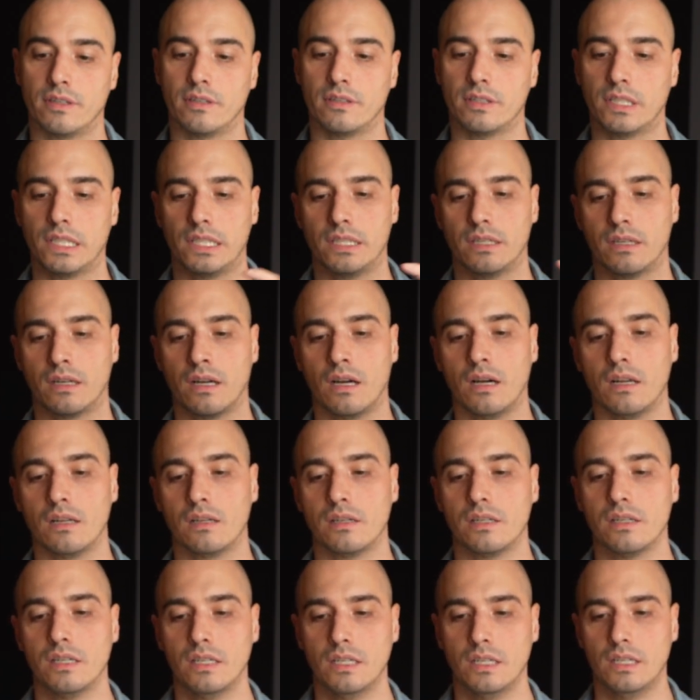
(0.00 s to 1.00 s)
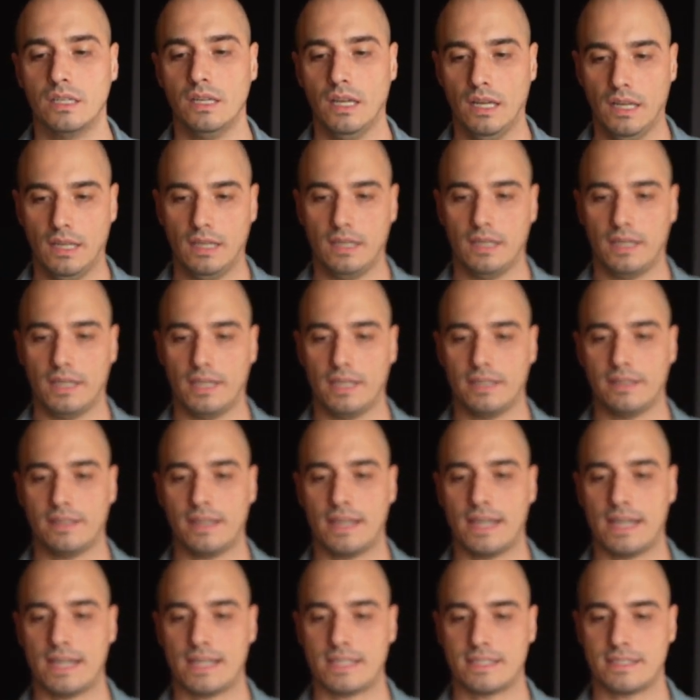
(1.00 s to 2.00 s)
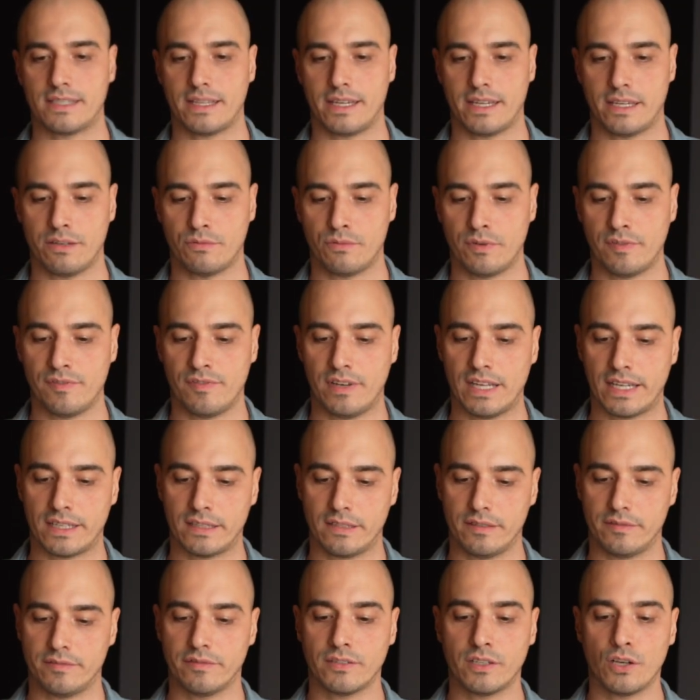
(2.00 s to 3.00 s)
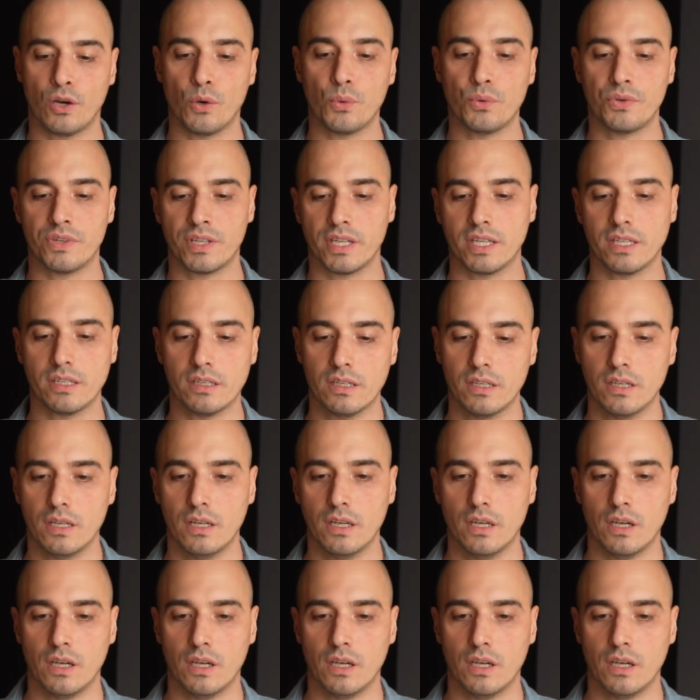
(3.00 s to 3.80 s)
only the color. It has a reflective coating,